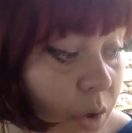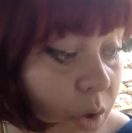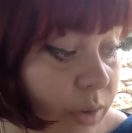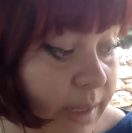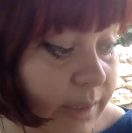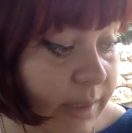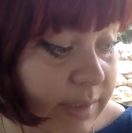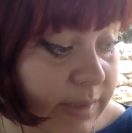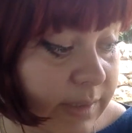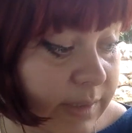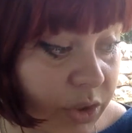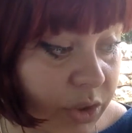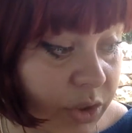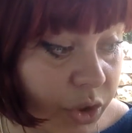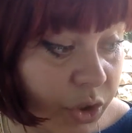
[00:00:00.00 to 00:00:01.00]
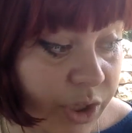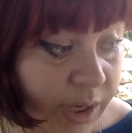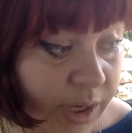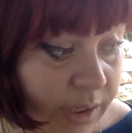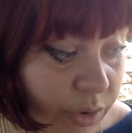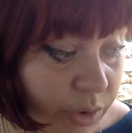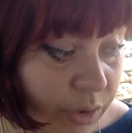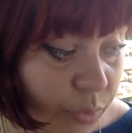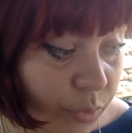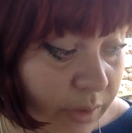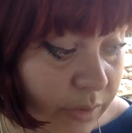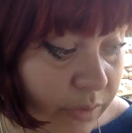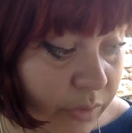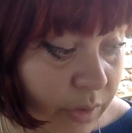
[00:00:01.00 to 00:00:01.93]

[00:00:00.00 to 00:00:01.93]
that is associated with